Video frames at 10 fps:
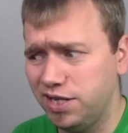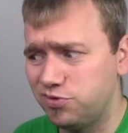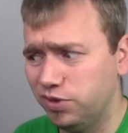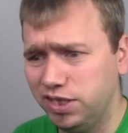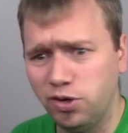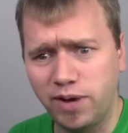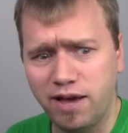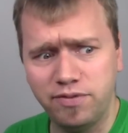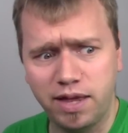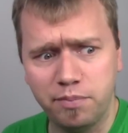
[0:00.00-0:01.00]
Knights really don't
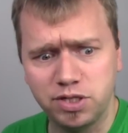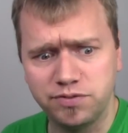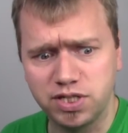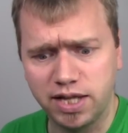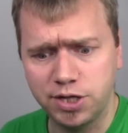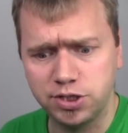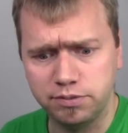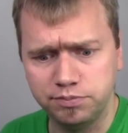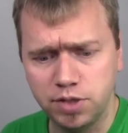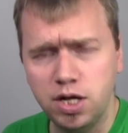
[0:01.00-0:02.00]
have that much of a selection.